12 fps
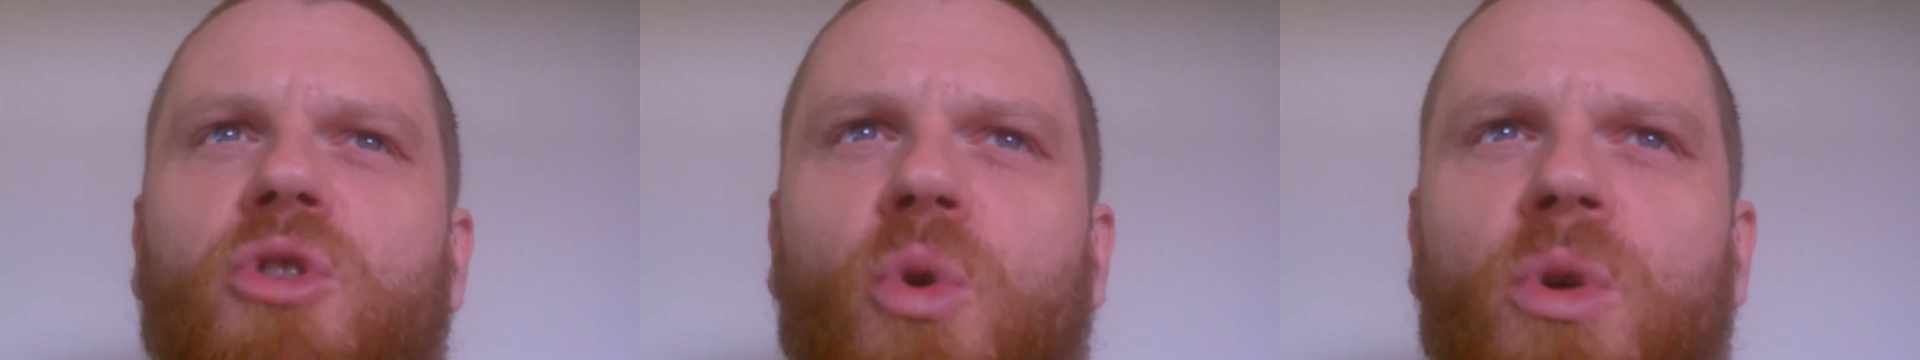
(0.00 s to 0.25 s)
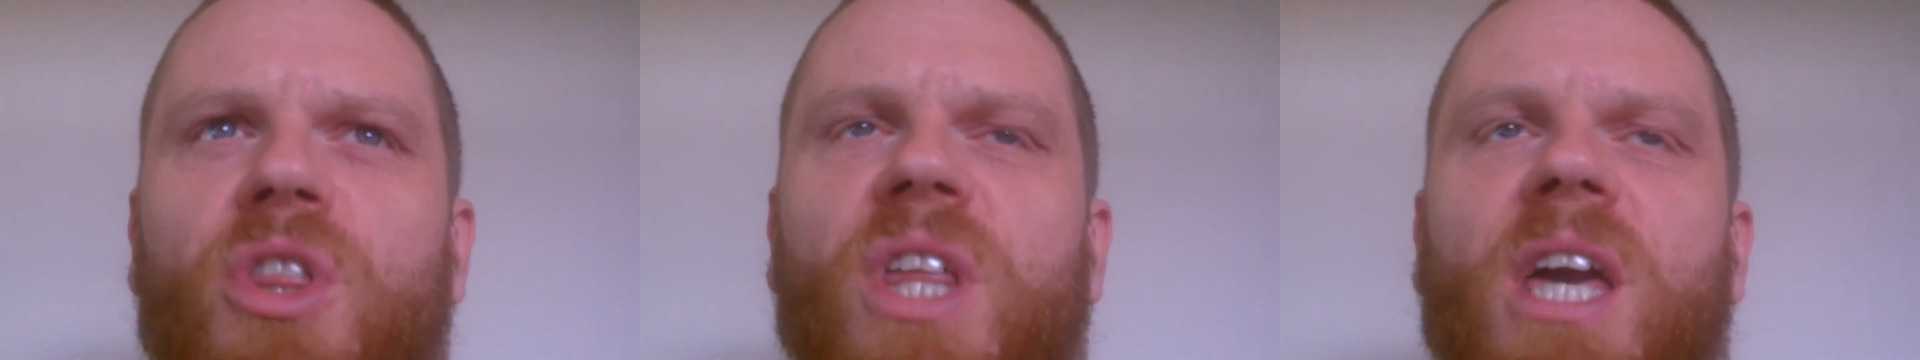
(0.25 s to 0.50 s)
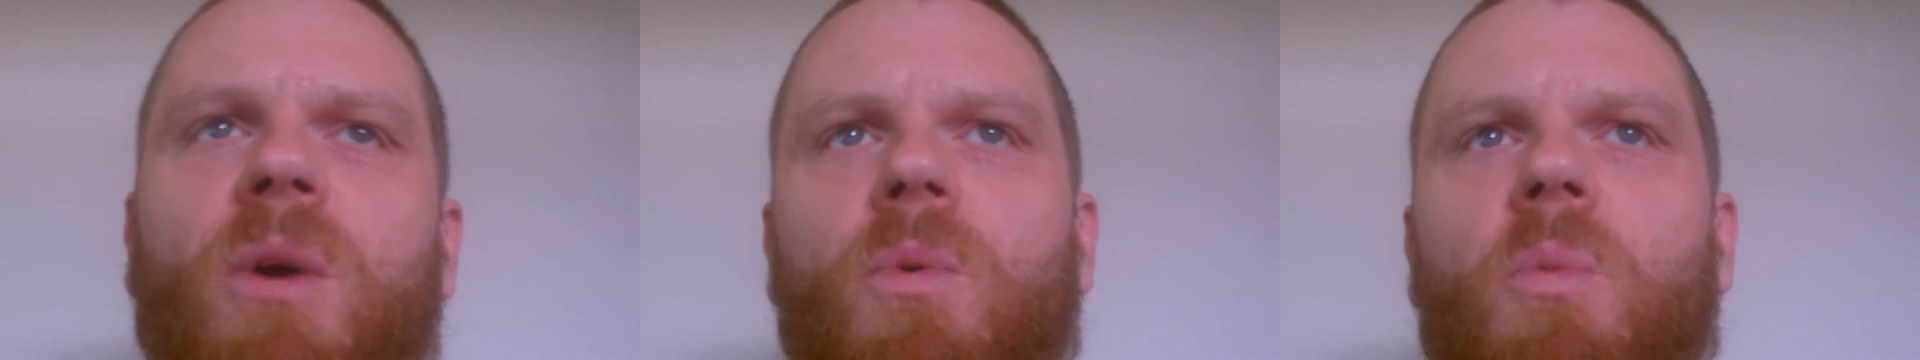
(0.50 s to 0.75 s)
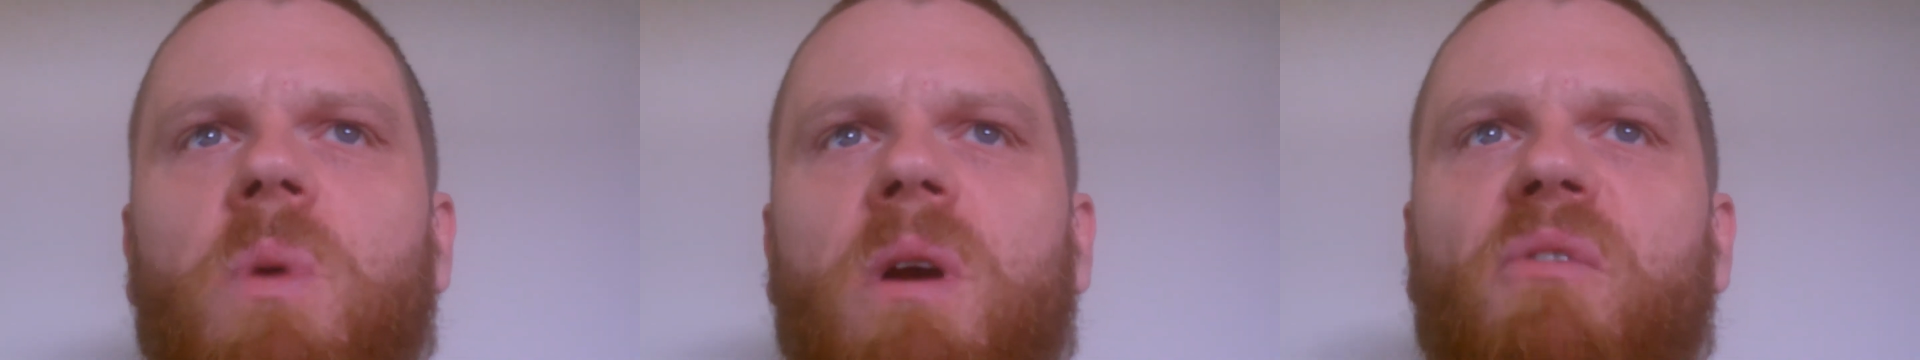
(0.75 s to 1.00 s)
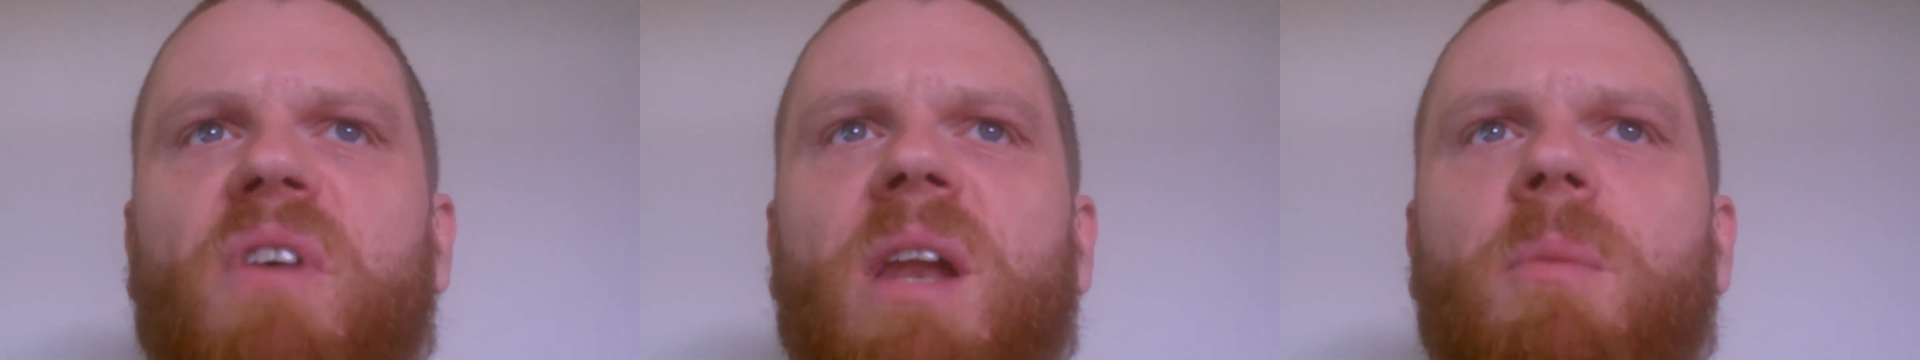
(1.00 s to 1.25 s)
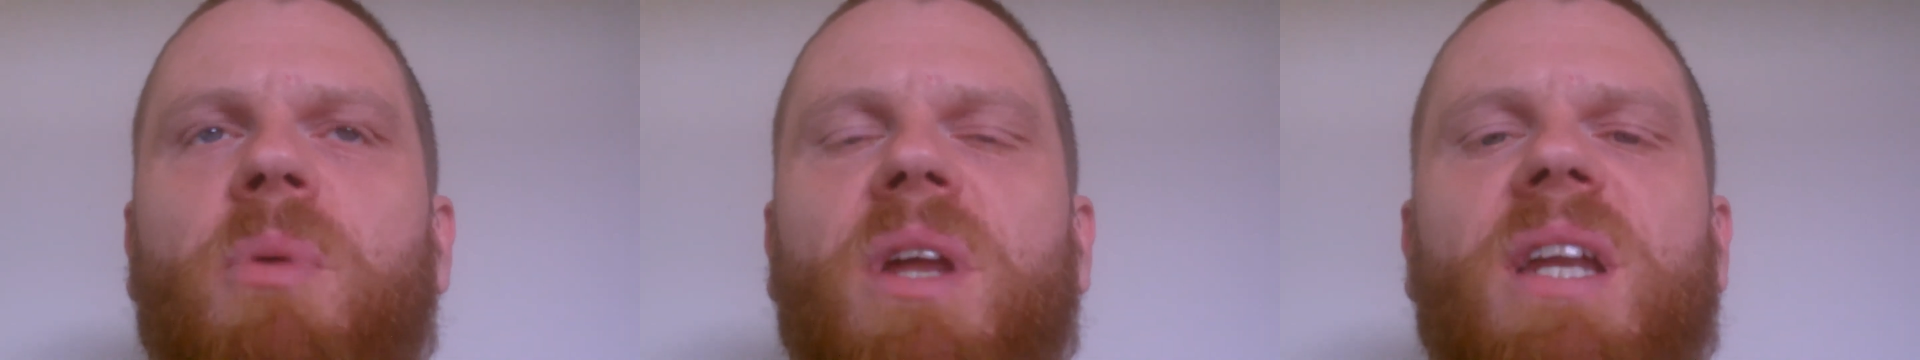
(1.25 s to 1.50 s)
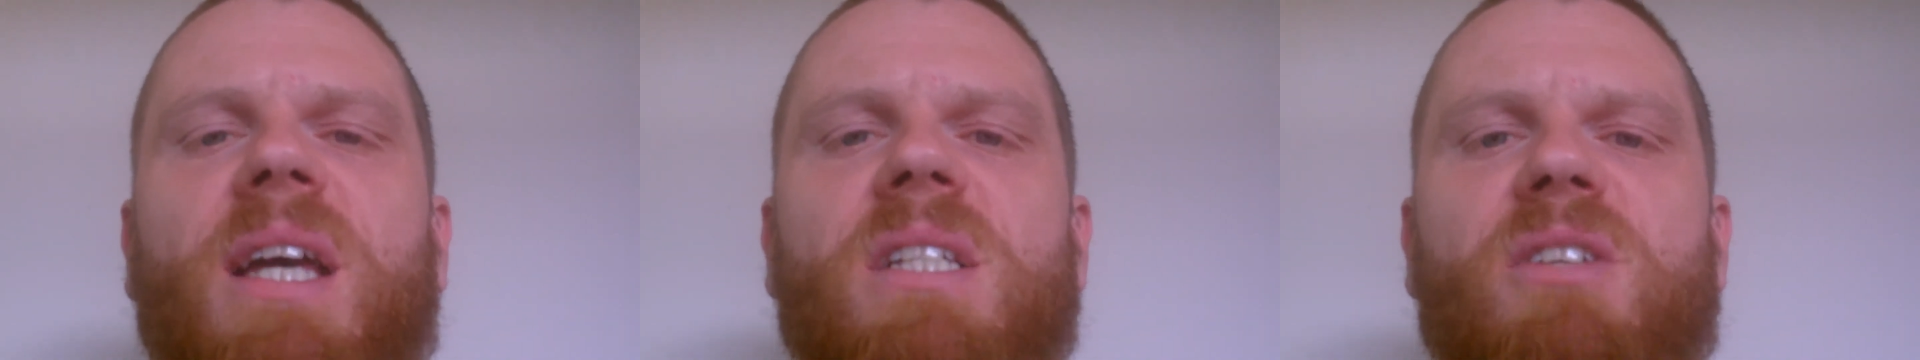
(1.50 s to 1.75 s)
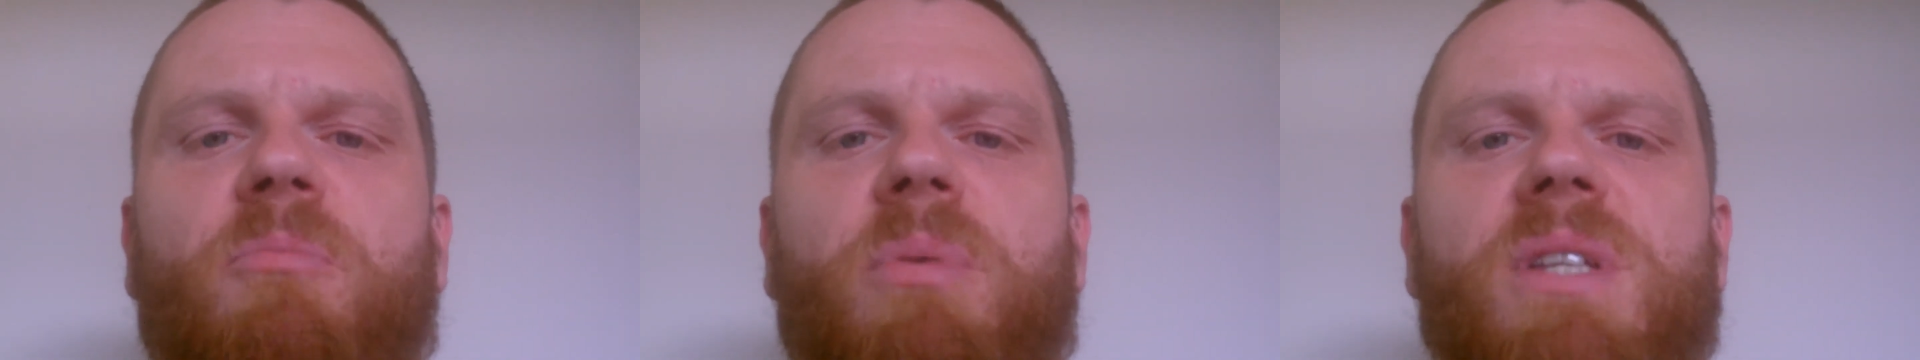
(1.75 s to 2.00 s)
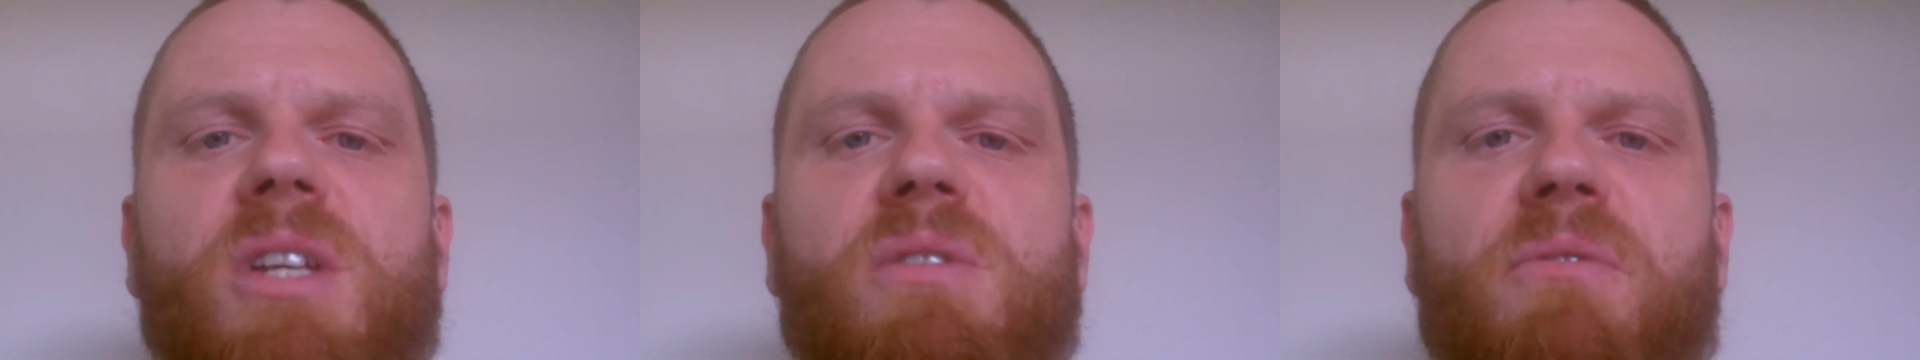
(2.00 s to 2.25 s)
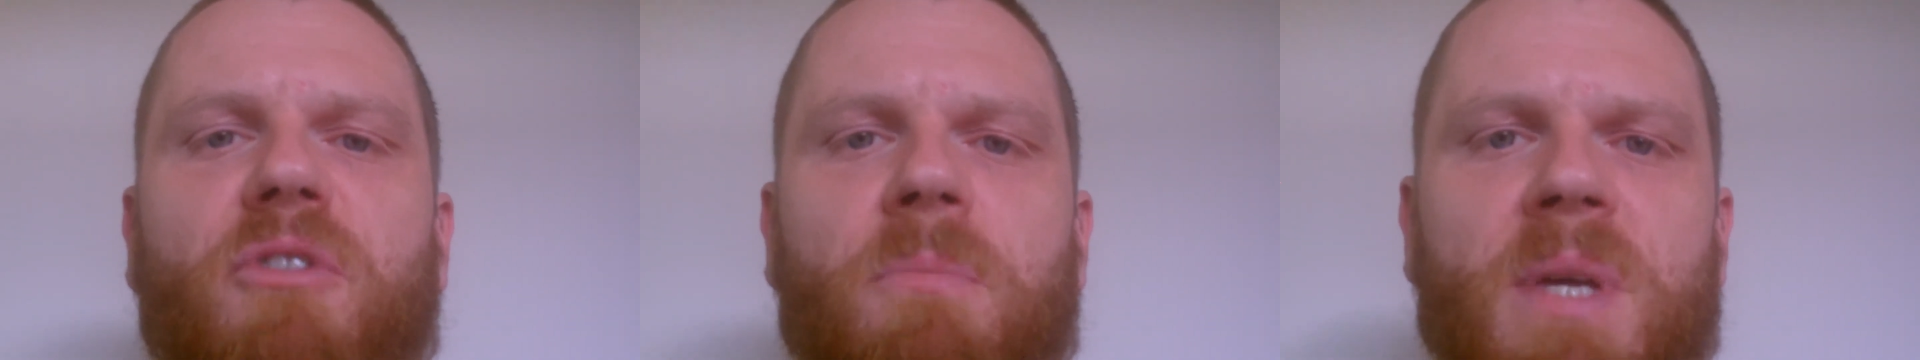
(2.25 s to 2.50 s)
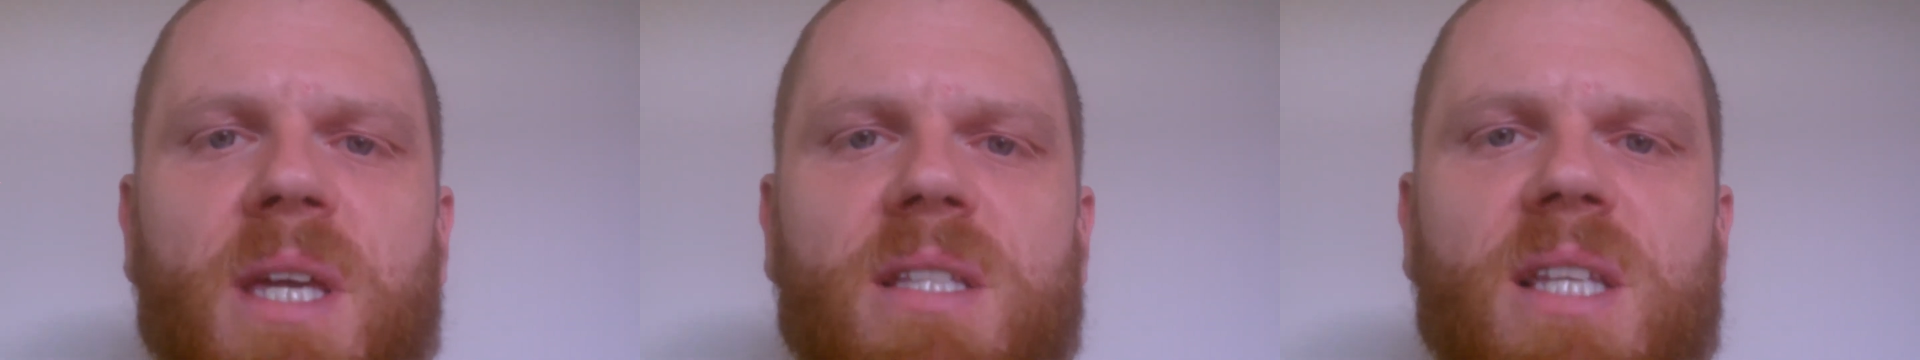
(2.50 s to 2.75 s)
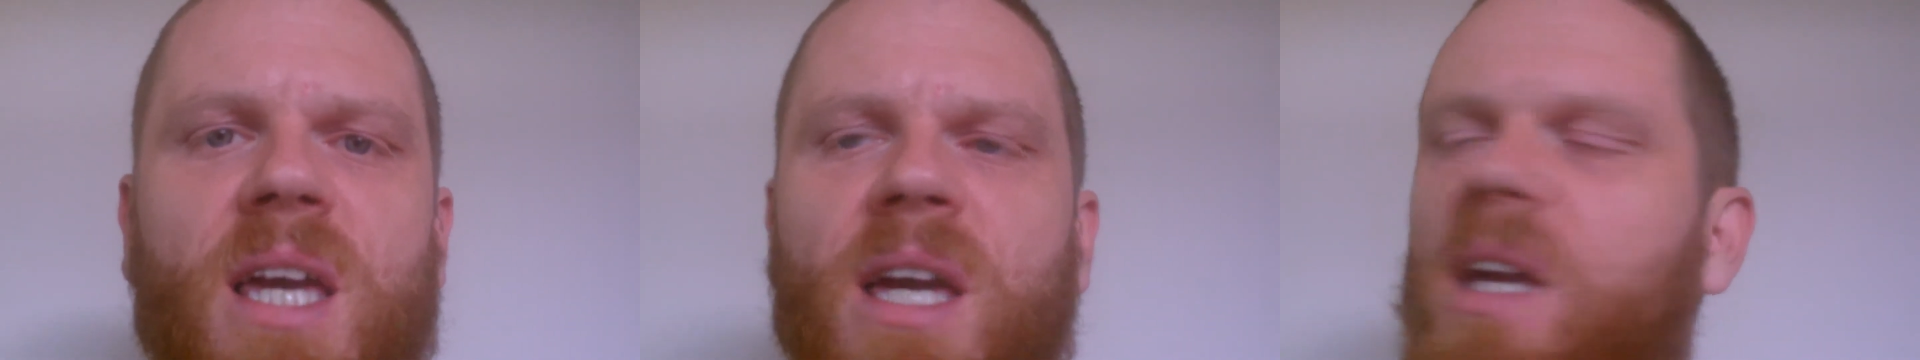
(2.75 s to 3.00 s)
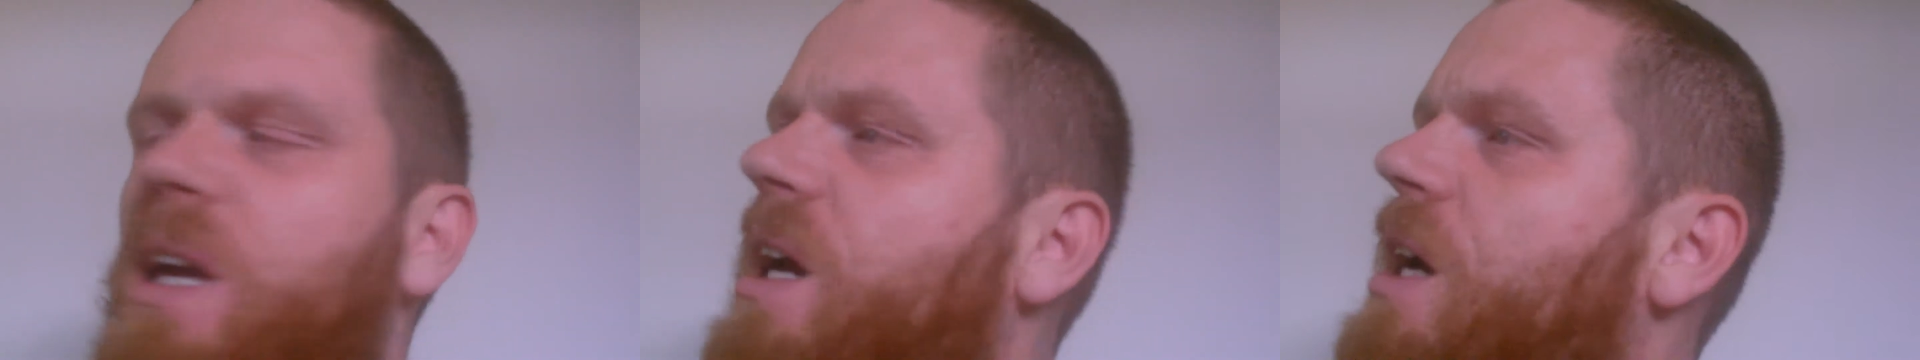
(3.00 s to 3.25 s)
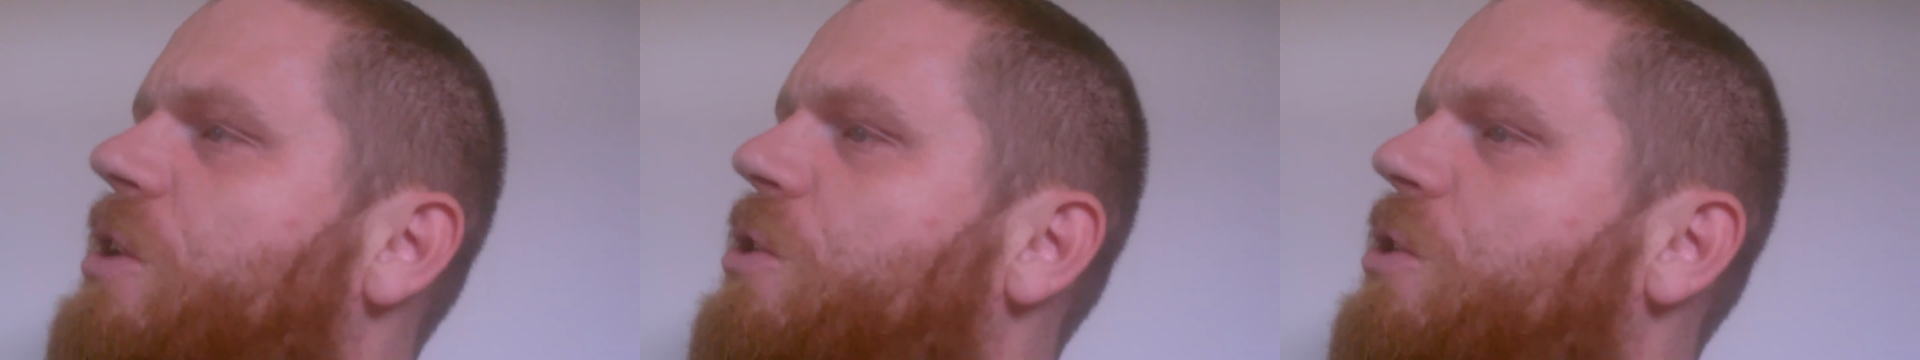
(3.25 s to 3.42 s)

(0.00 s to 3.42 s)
don't think it would be a very progressive position for me to take,